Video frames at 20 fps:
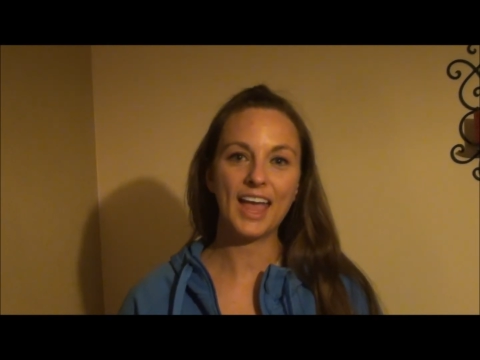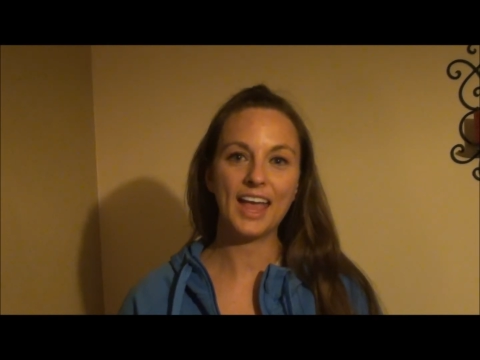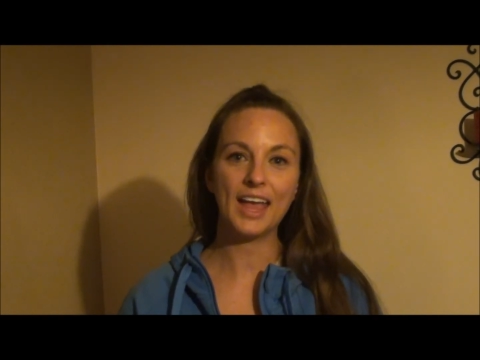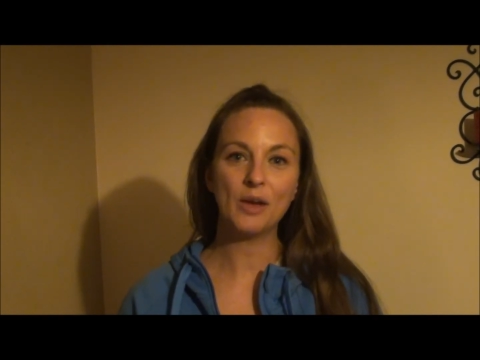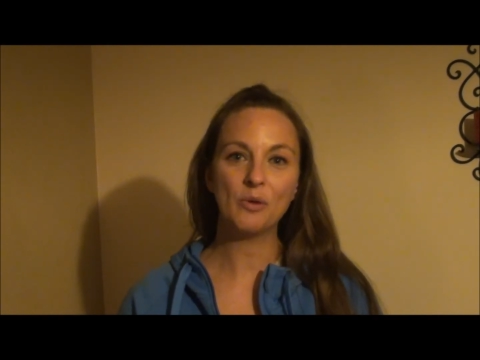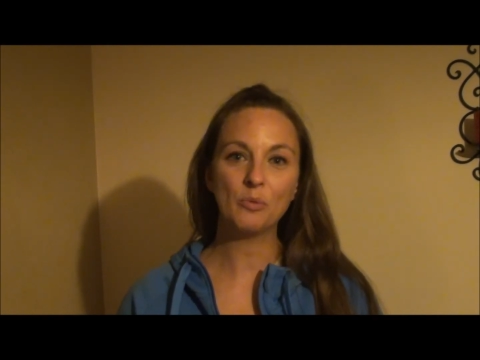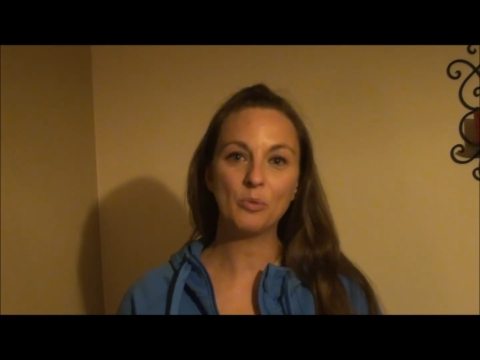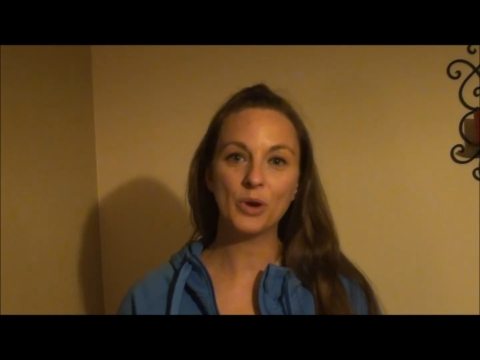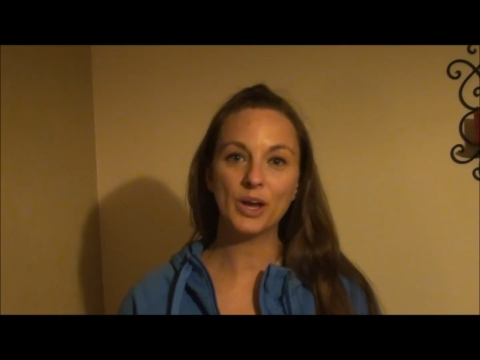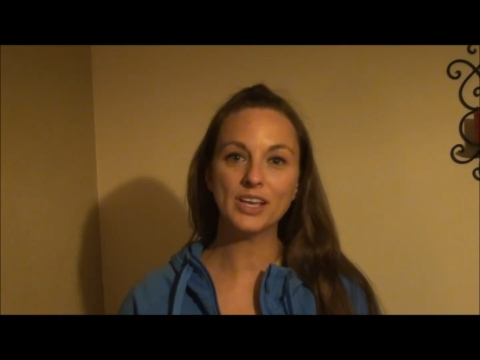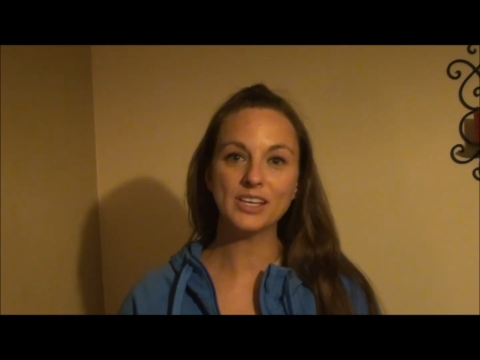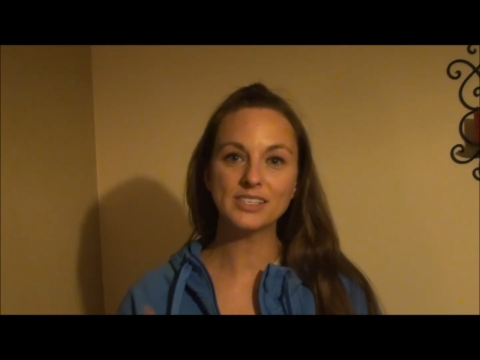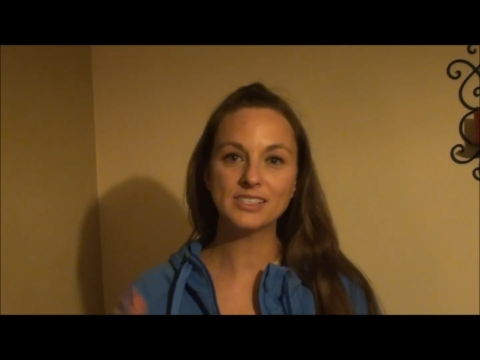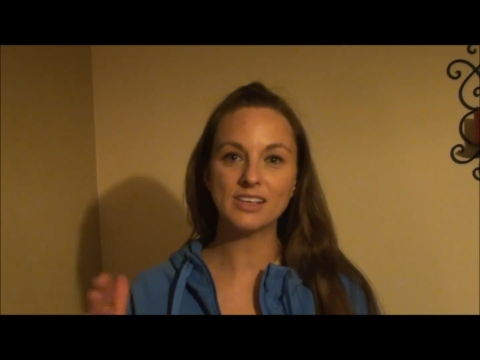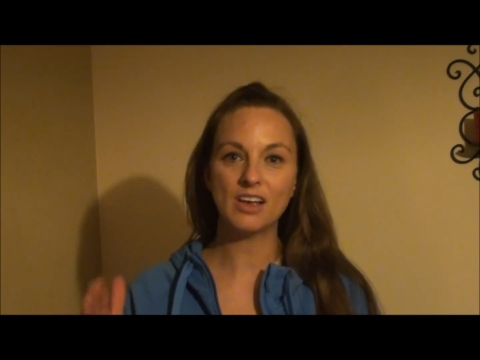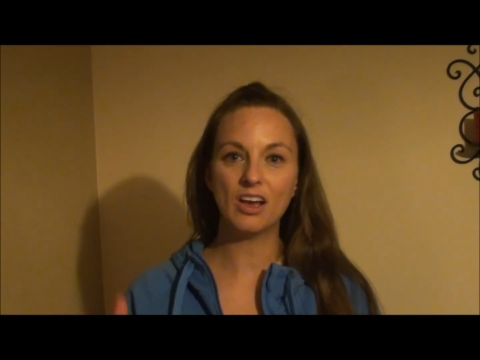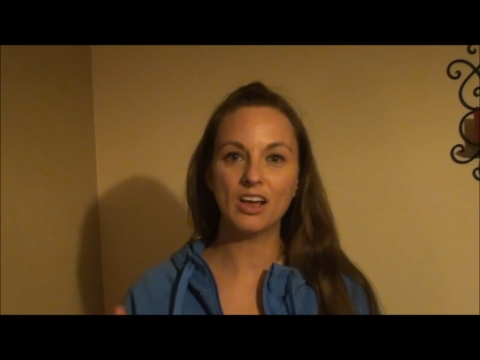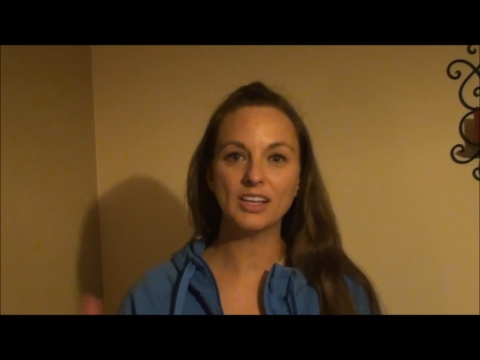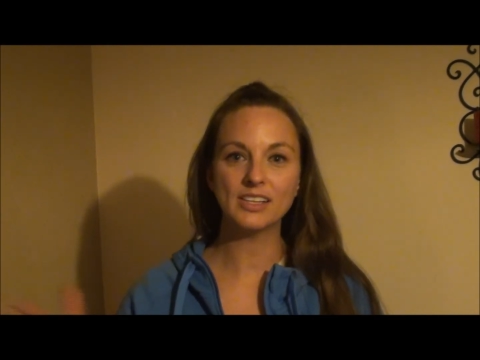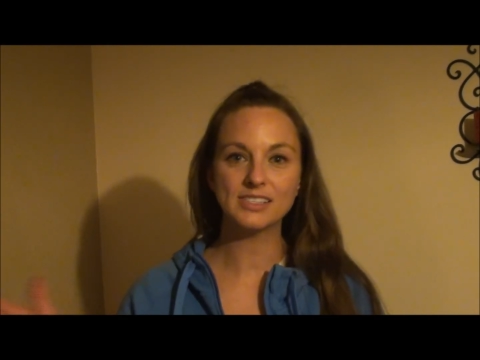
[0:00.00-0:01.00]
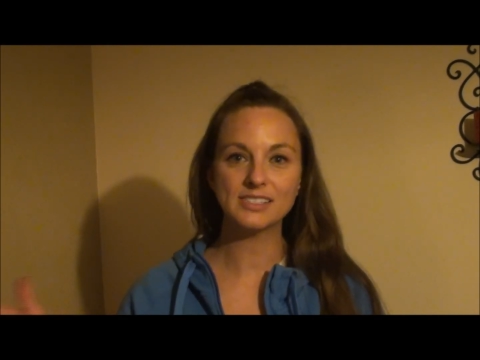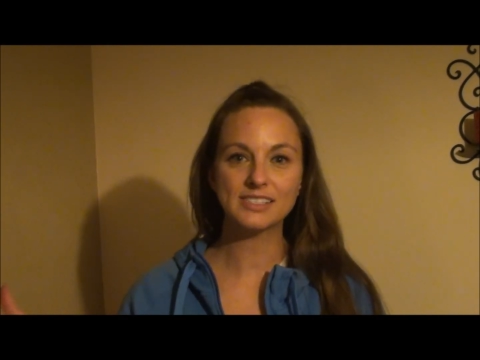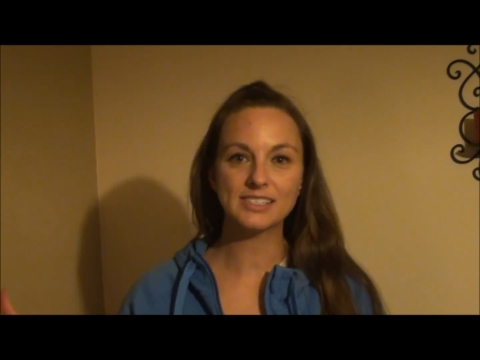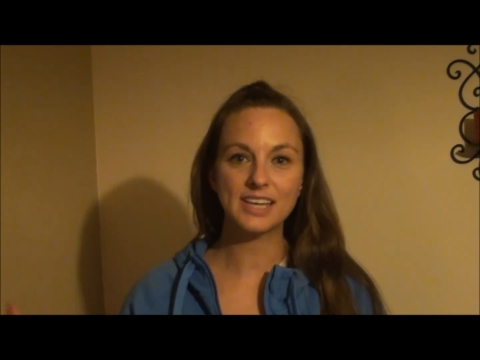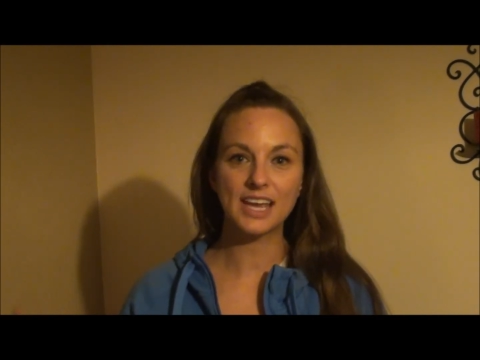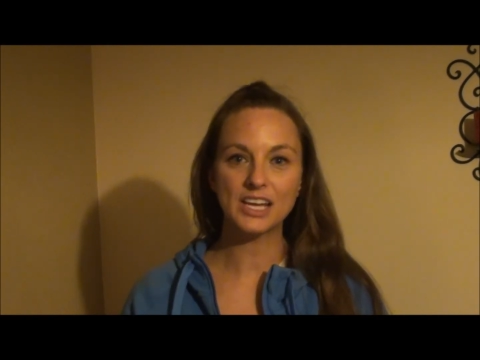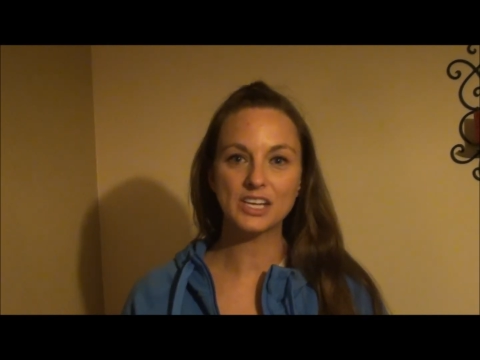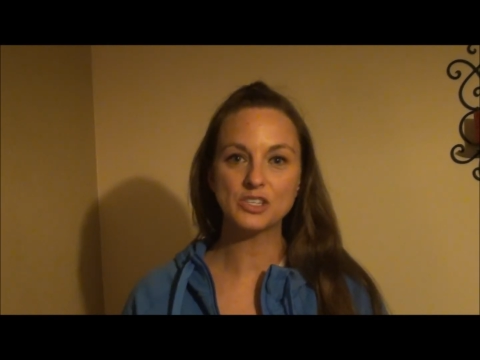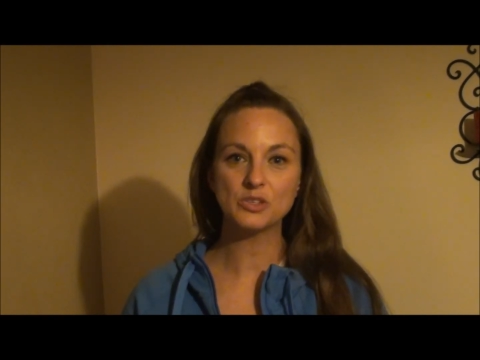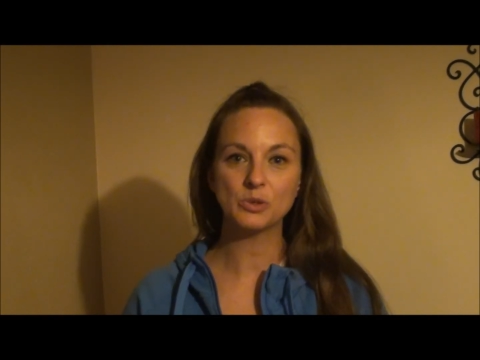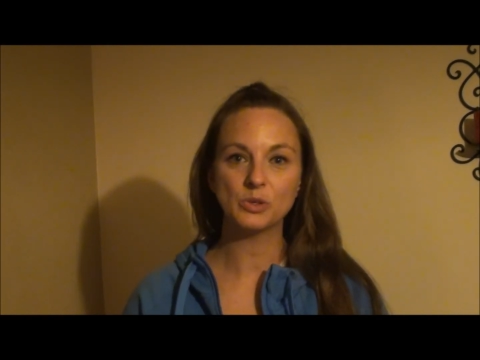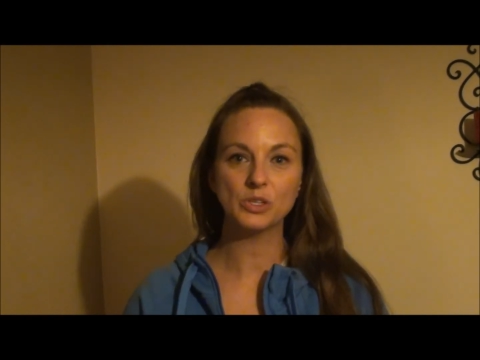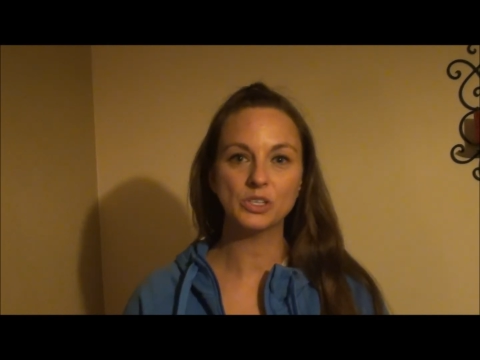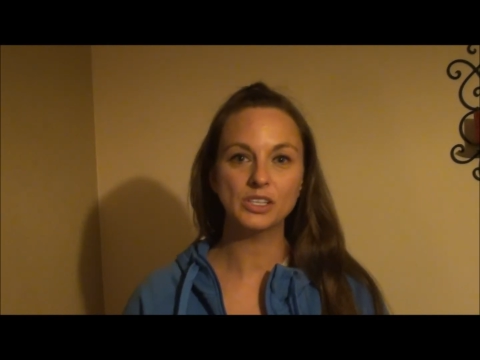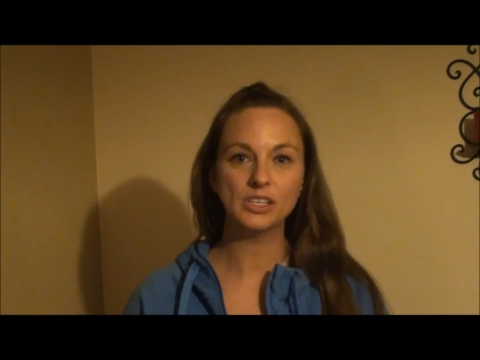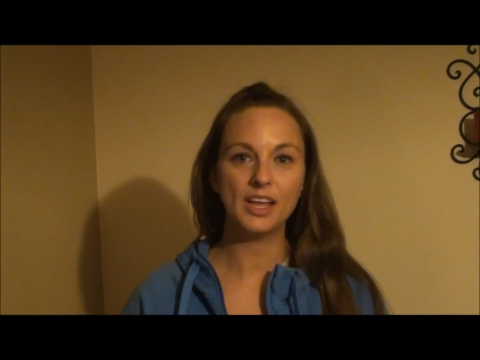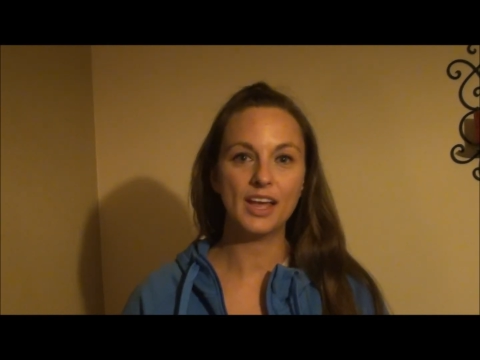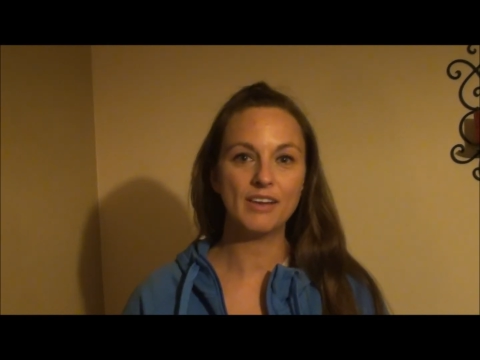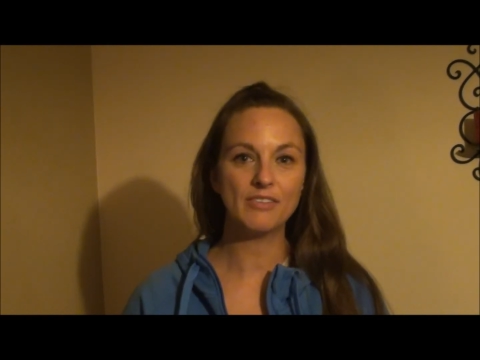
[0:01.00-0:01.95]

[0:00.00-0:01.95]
it was on schedule.